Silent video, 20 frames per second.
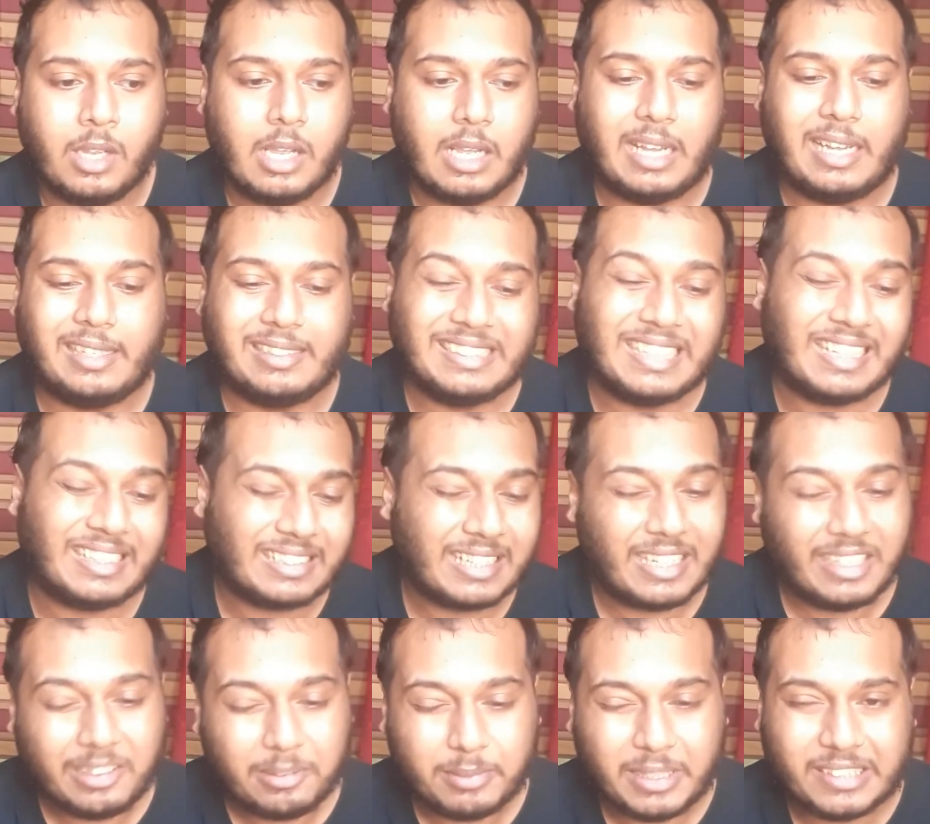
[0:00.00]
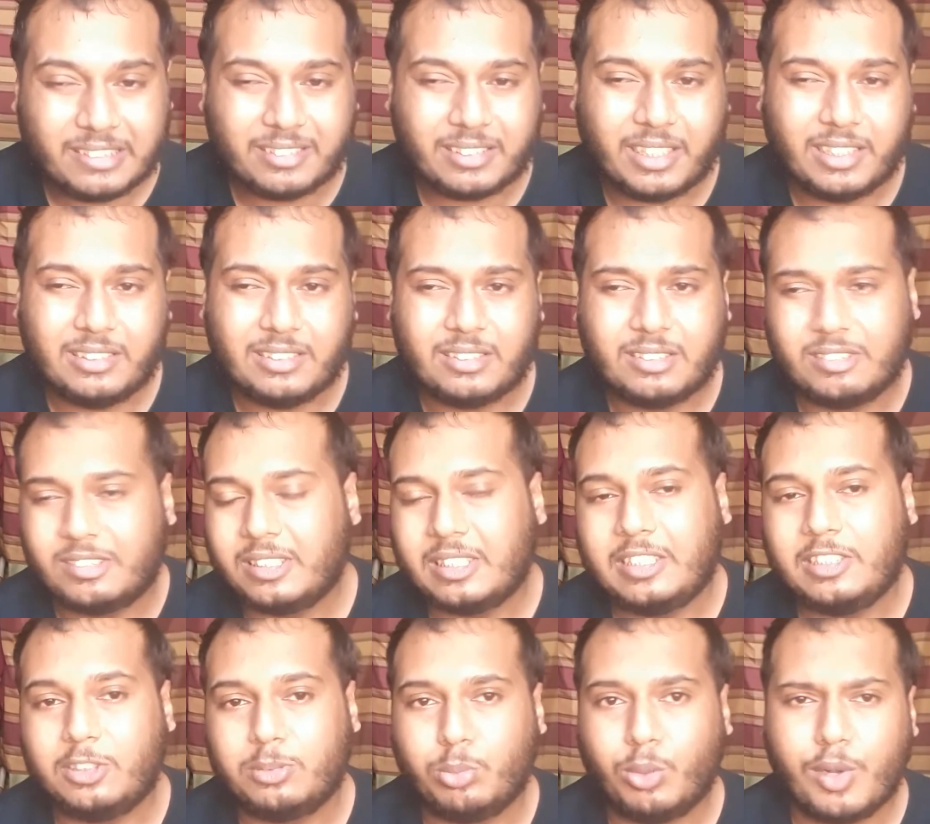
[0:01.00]
And that kind of makes sense.
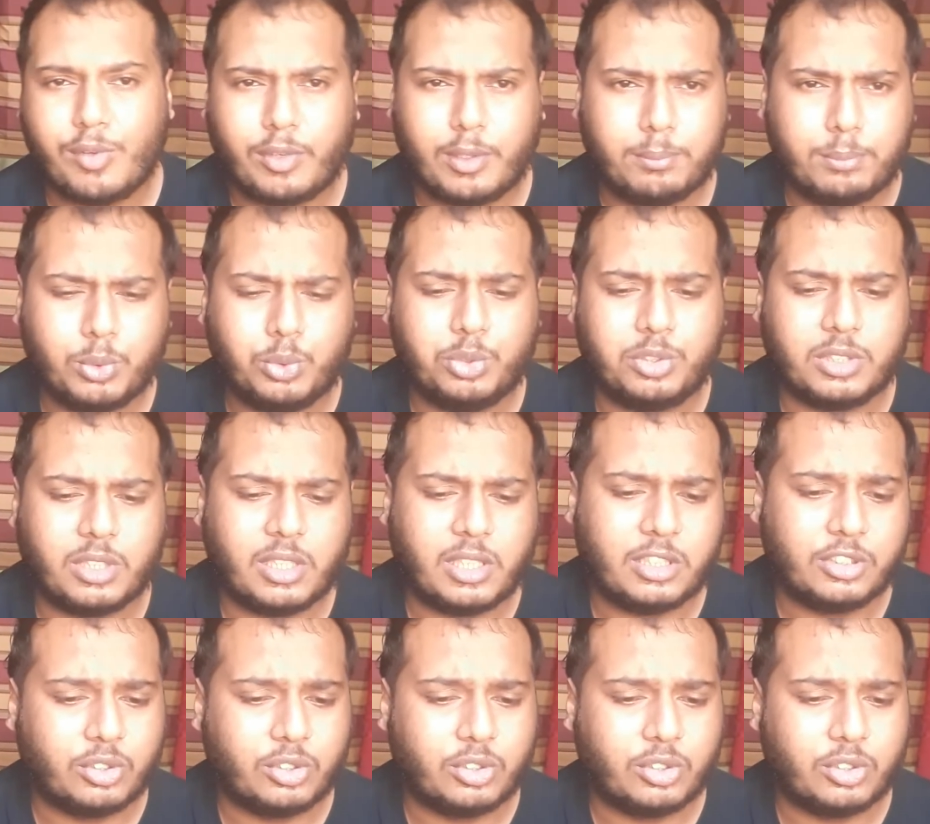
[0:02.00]
He's more of a bruiser,